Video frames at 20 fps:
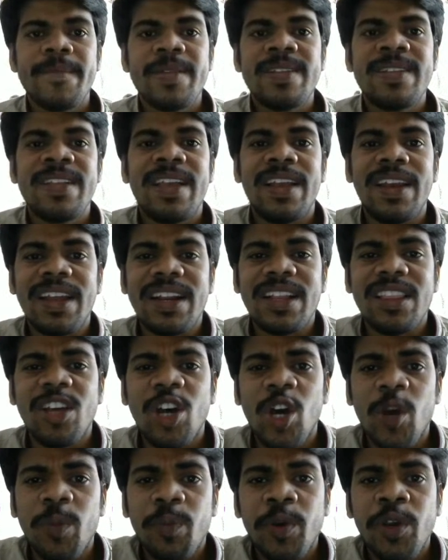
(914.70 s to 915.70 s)
Select the
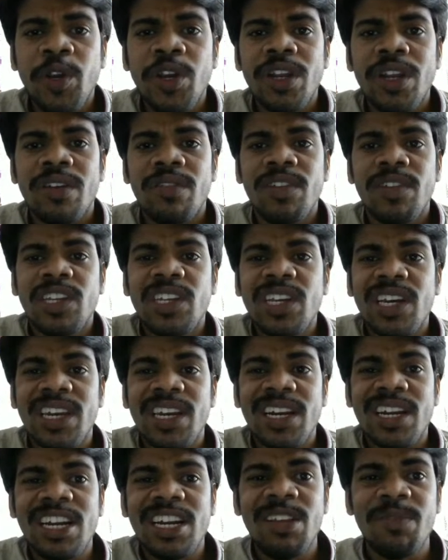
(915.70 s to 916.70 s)
option which
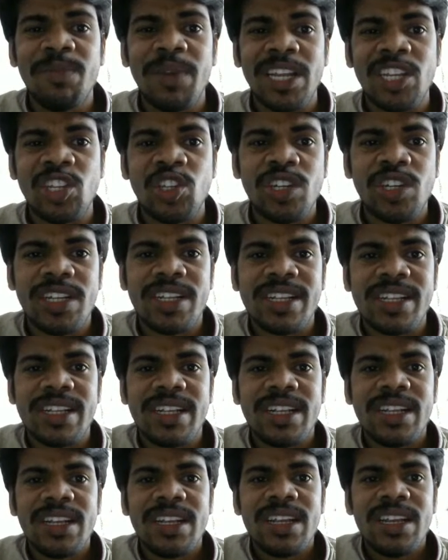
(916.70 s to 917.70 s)
correctly
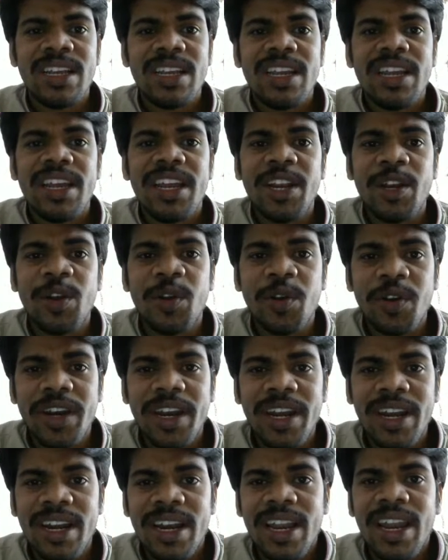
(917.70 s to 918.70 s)
matches
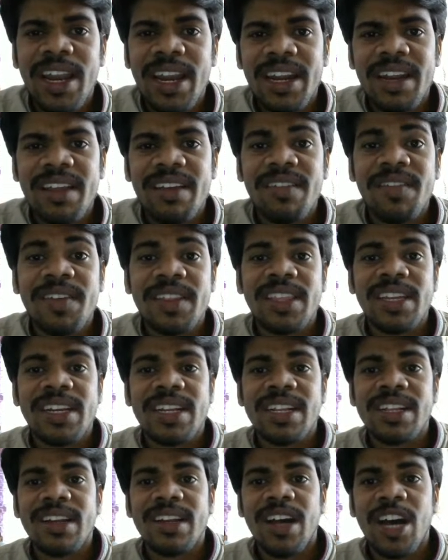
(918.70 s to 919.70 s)
endocrine gland with
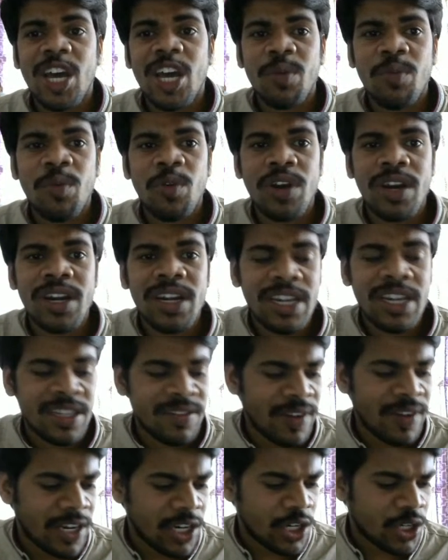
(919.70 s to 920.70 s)
its hormone and
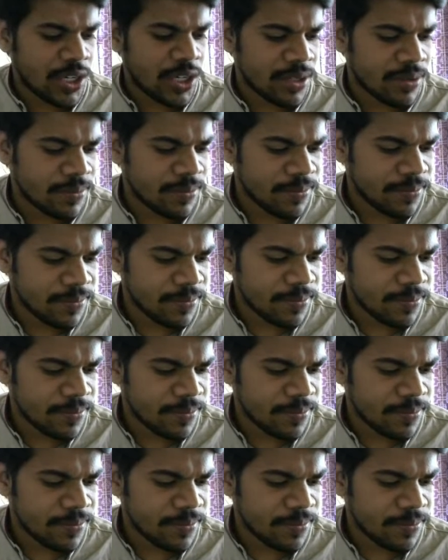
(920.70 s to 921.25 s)
its function.